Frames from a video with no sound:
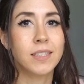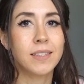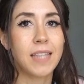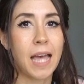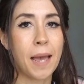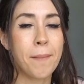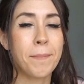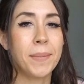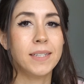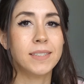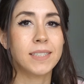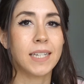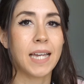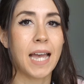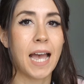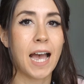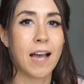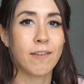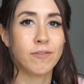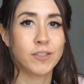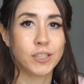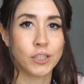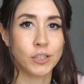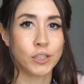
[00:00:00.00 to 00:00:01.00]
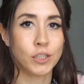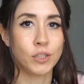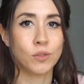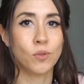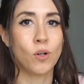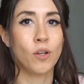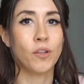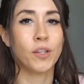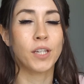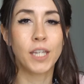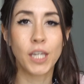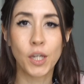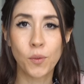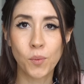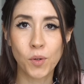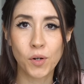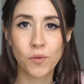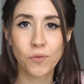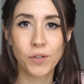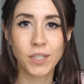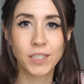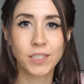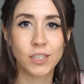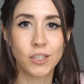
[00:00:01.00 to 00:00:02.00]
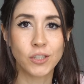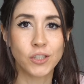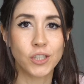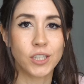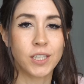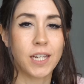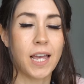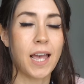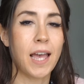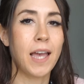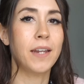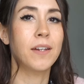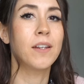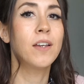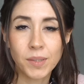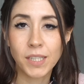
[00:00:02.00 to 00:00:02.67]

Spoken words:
that means I have to do all the keyword research again,